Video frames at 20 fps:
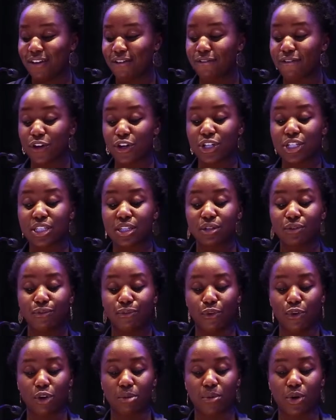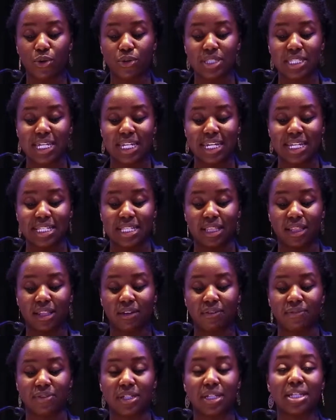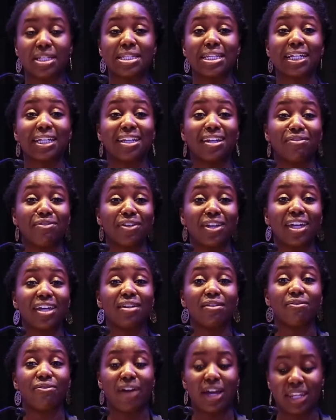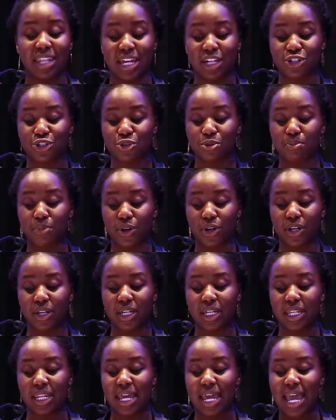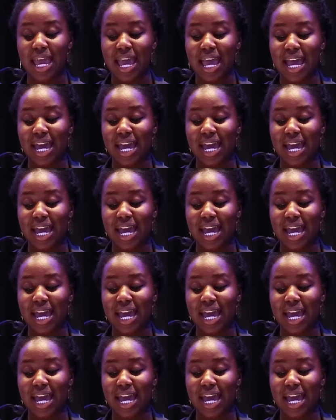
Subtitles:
First and foremost, it has lifted a significant financial burden